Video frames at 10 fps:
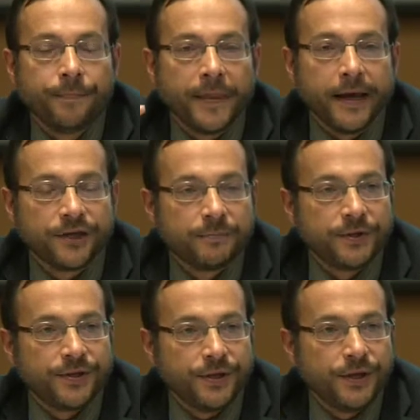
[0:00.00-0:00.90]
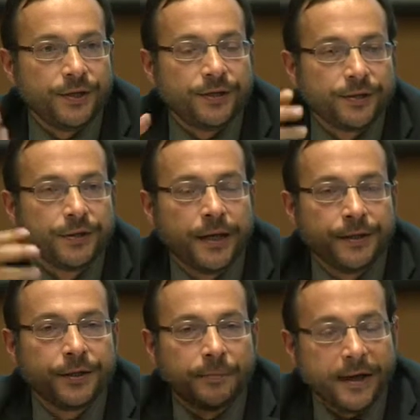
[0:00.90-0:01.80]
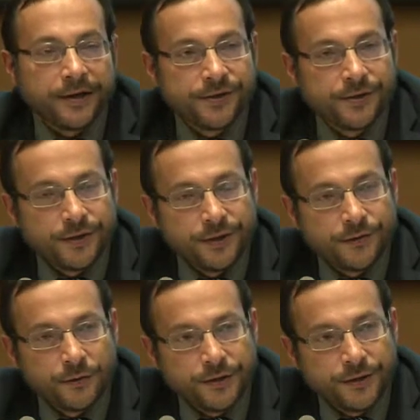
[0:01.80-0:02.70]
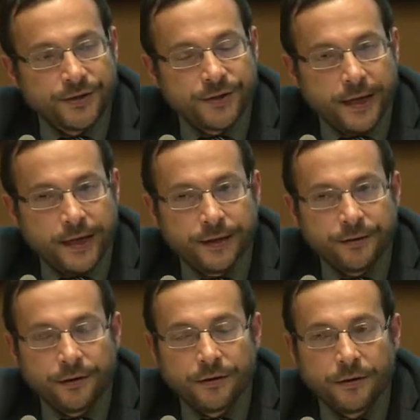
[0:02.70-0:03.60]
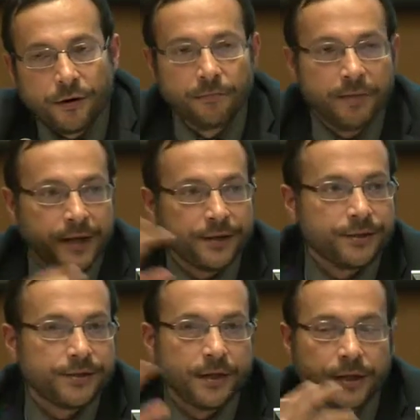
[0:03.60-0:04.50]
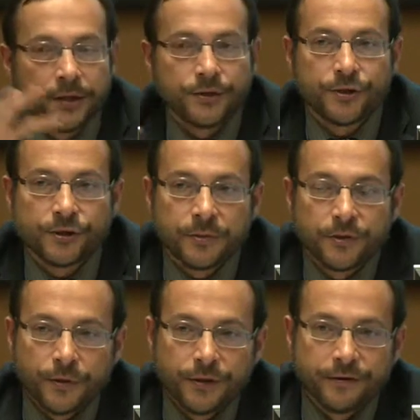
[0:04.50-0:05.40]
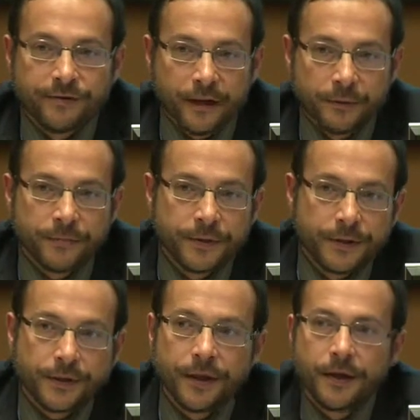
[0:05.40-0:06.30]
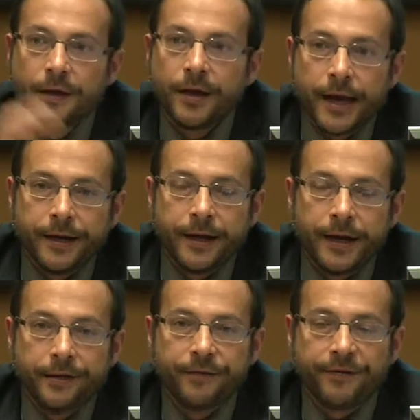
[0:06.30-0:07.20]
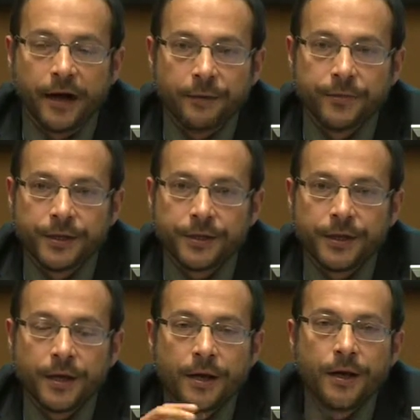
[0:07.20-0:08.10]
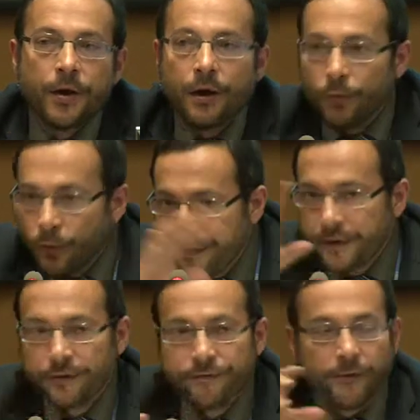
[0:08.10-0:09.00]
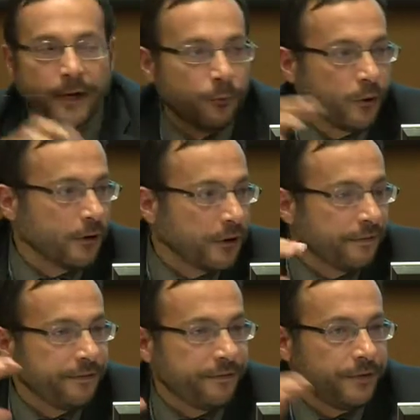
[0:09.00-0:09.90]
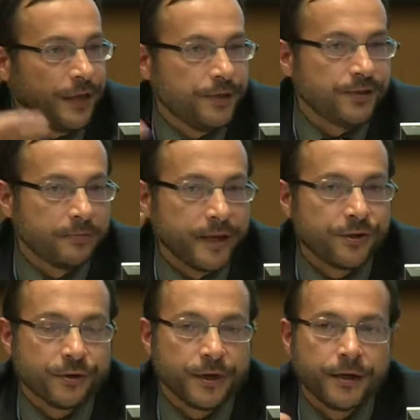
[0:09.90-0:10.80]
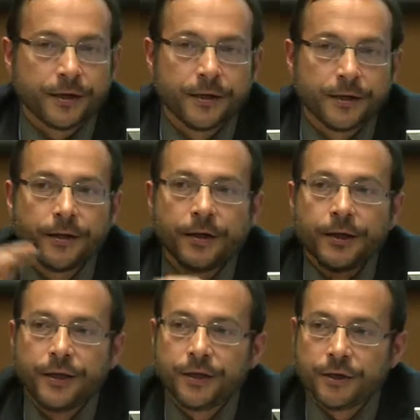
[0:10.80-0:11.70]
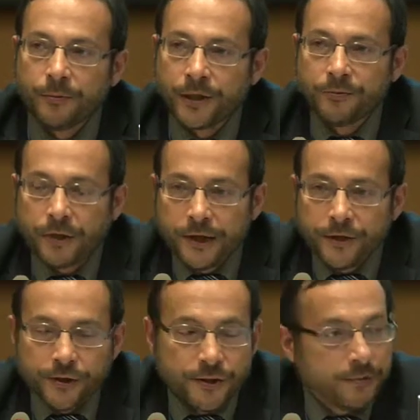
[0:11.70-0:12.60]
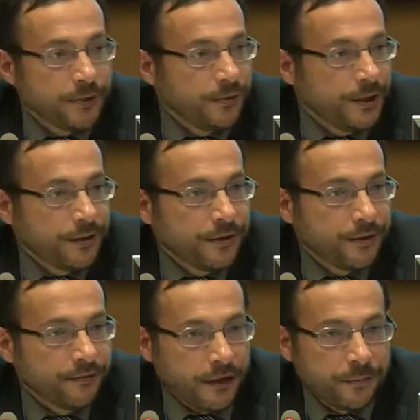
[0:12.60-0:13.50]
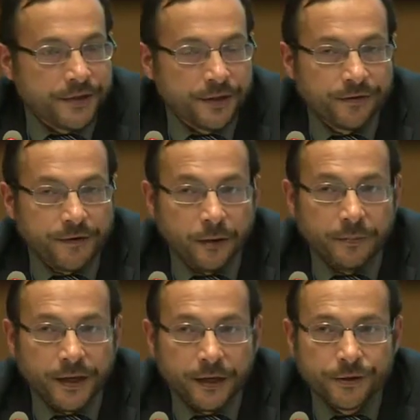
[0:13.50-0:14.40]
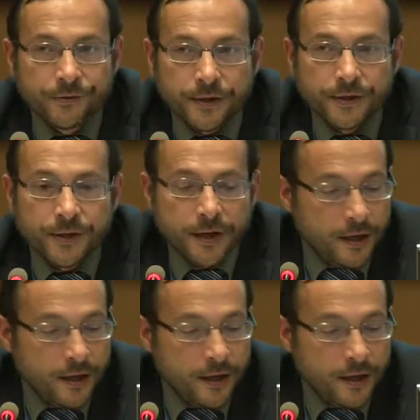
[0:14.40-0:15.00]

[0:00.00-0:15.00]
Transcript: expertise and capacity to understand the complex linkages between development and environment within a framework of asymmetric economic relations between developed and developing countries.